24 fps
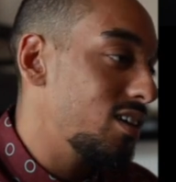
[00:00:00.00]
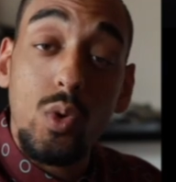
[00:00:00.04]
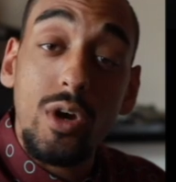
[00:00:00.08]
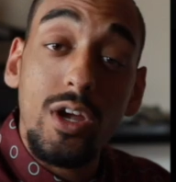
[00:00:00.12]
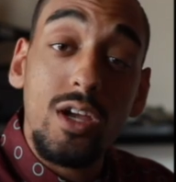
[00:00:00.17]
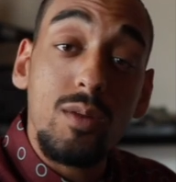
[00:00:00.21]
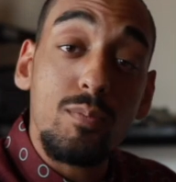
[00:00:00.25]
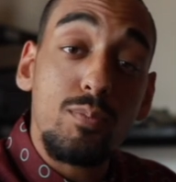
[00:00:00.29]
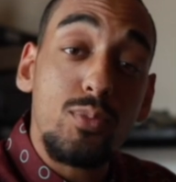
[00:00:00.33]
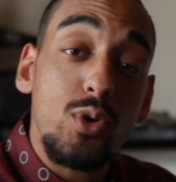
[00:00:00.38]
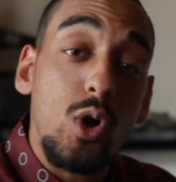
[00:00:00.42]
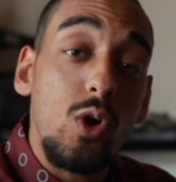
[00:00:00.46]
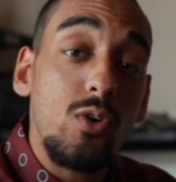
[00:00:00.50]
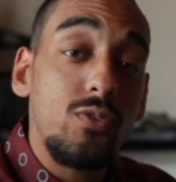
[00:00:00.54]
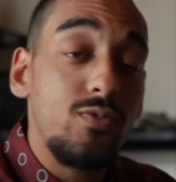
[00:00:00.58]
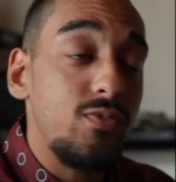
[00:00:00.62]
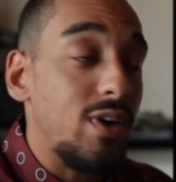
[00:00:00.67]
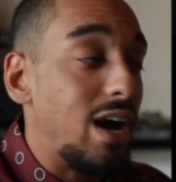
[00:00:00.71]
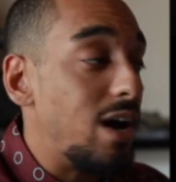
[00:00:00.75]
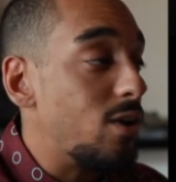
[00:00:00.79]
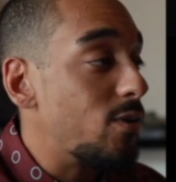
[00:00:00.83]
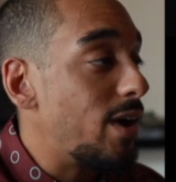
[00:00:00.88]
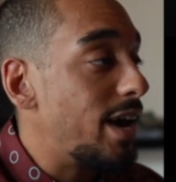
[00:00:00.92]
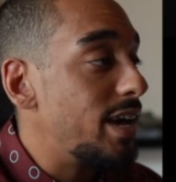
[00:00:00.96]
We're in
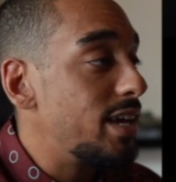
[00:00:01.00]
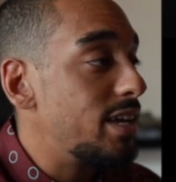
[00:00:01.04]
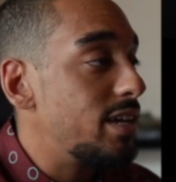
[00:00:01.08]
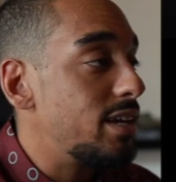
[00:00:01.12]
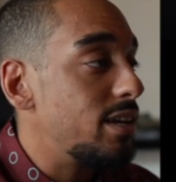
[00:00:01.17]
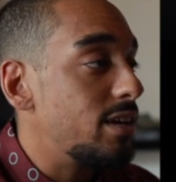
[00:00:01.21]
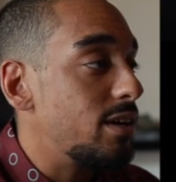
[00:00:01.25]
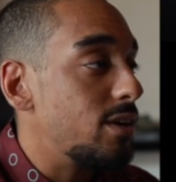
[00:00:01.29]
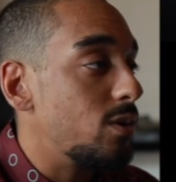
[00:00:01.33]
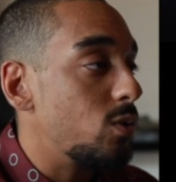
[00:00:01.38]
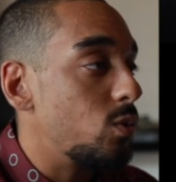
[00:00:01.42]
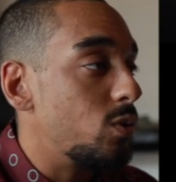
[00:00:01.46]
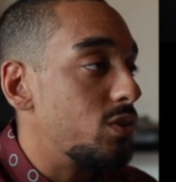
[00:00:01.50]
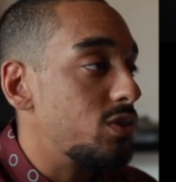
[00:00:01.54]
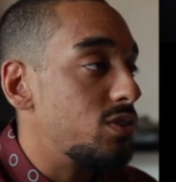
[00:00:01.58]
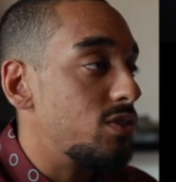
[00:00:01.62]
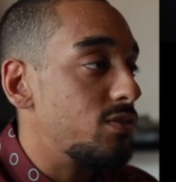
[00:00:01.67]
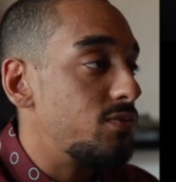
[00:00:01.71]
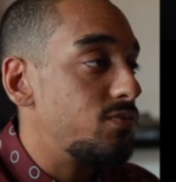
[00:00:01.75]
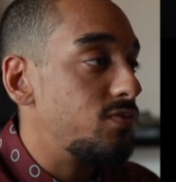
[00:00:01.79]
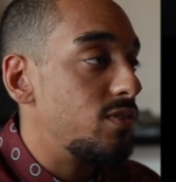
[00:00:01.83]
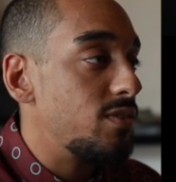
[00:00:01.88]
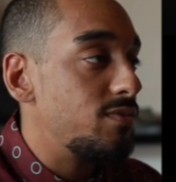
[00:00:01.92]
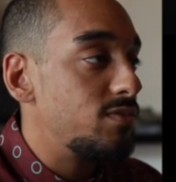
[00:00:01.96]
profile right here with
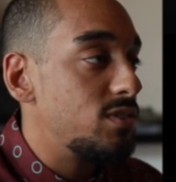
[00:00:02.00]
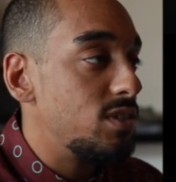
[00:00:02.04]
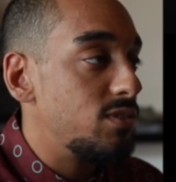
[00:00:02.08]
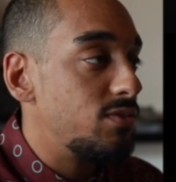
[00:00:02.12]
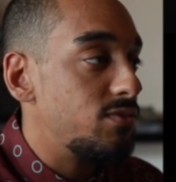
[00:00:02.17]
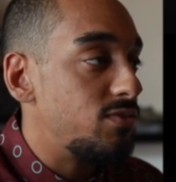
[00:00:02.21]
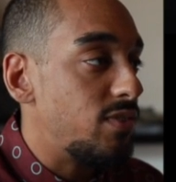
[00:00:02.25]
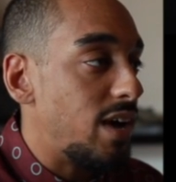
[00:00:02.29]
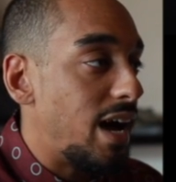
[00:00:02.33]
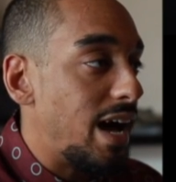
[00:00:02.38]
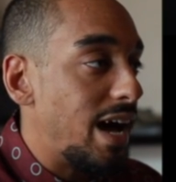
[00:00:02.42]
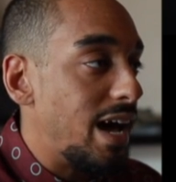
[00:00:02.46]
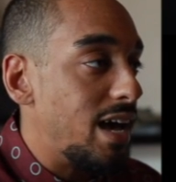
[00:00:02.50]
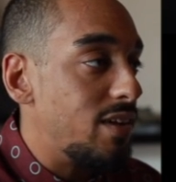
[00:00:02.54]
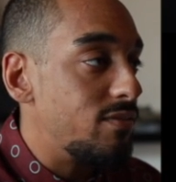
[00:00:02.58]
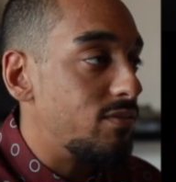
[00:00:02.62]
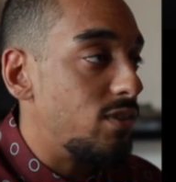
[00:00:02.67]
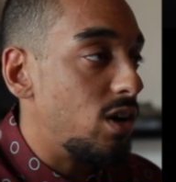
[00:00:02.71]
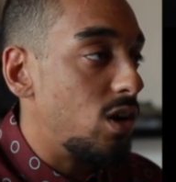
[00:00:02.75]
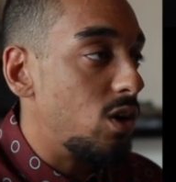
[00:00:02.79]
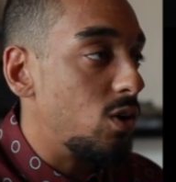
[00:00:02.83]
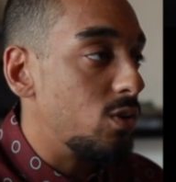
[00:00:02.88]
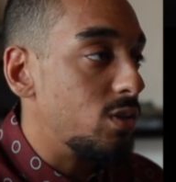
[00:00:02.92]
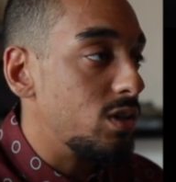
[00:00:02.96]
the
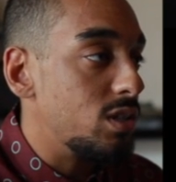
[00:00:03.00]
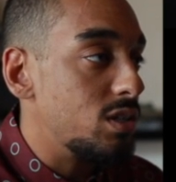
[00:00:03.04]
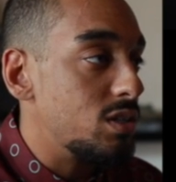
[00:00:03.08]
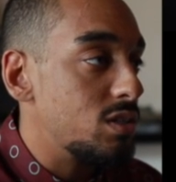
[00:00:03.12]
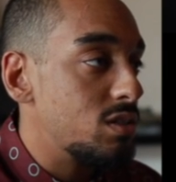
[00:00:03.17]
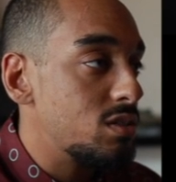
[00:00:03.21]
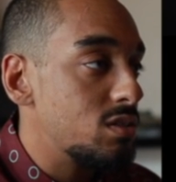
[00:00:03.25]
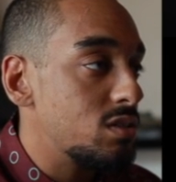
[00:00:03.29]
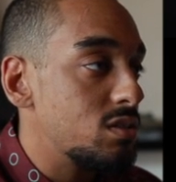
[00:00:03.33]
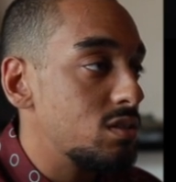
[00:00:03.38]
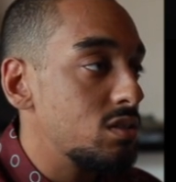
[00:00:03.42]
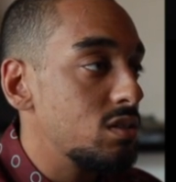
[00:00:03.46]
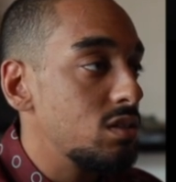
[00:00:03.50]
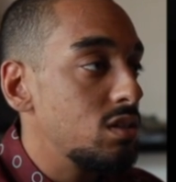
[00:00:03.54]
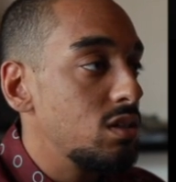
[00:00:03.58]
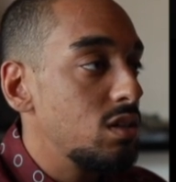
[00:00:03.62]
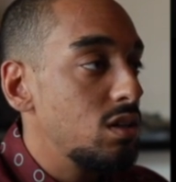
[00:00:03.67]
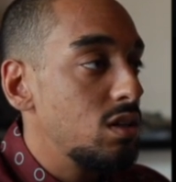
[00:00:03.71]
55 Otis,